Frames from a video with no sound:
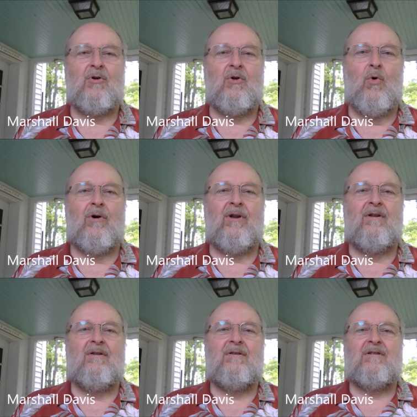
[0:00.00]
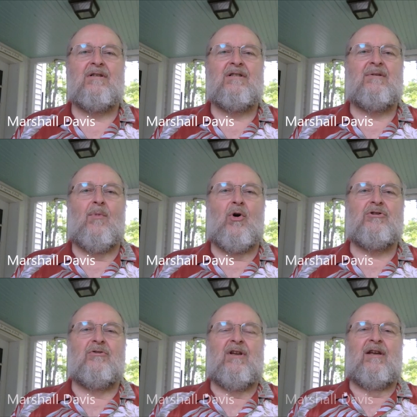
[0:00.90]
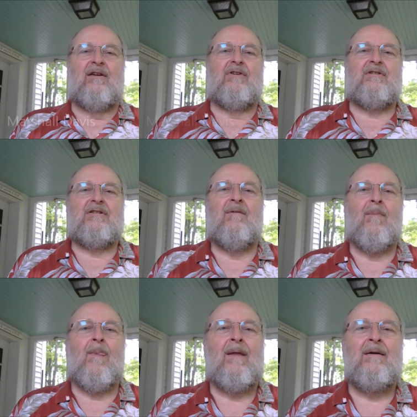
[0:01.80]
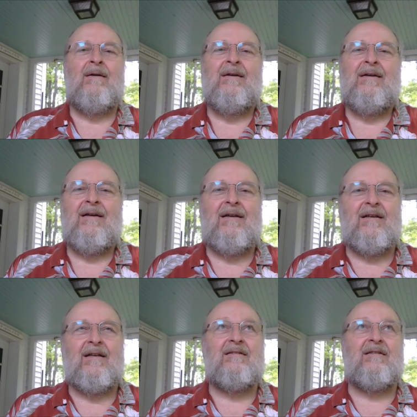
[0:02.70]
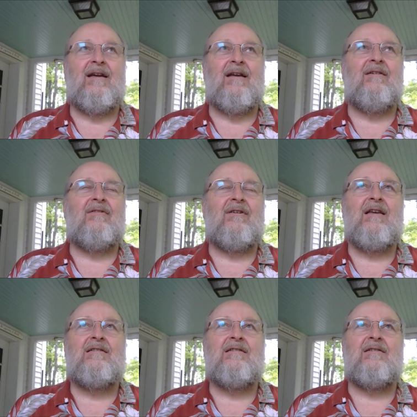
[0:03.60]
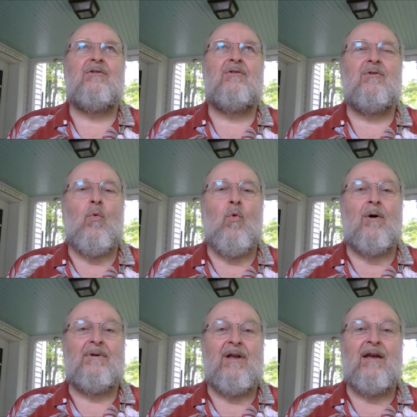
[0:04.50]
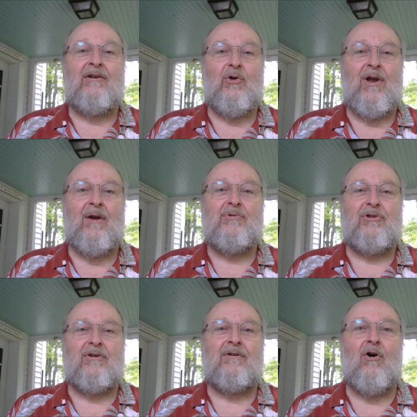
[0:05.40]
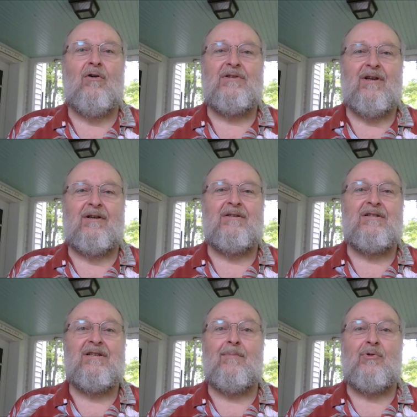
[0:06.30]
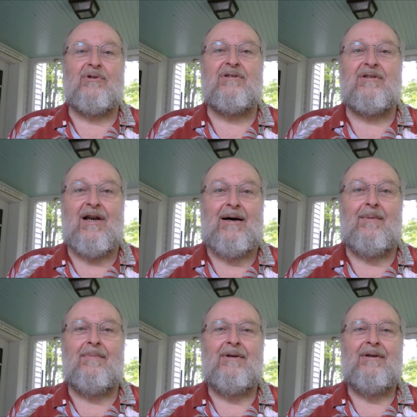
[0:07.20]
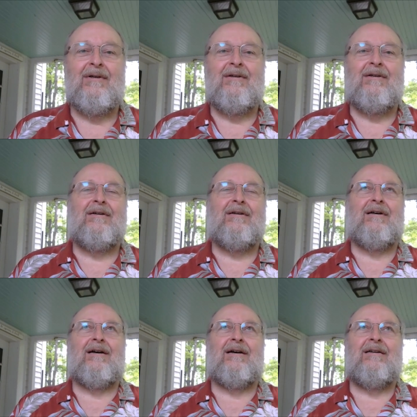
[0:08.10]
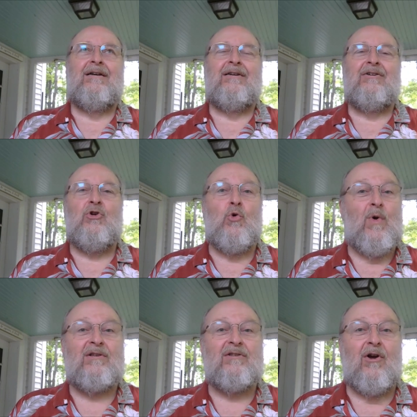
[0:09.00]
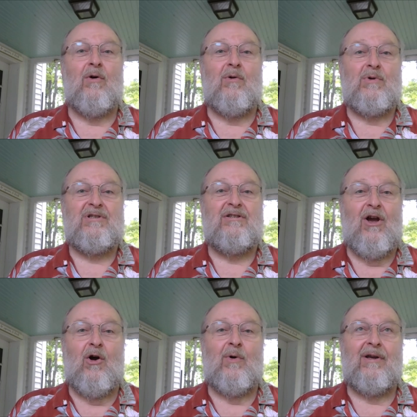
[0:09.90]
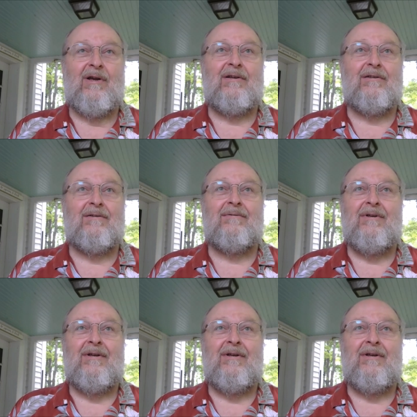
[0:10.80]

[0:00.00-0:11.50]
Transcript: Good morning. This is Marshall Davis, and it's a nice warm day in New Hampshire. All of a sudden summer has come. Uh, two weeks ago it was snowing, and